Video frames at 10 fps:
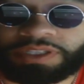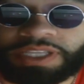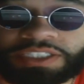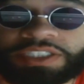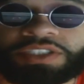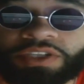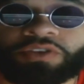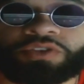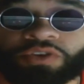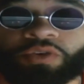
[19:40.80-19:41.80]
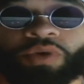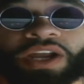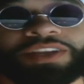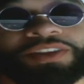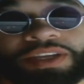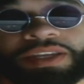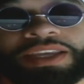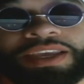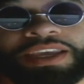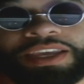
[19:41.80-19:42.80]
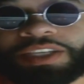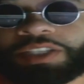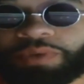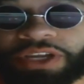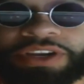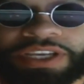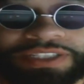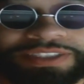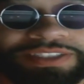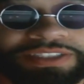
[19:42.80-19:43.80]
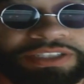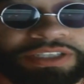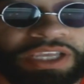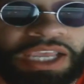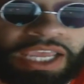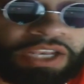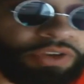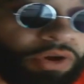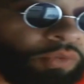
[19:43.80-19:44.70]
that still do want a clean experience and don't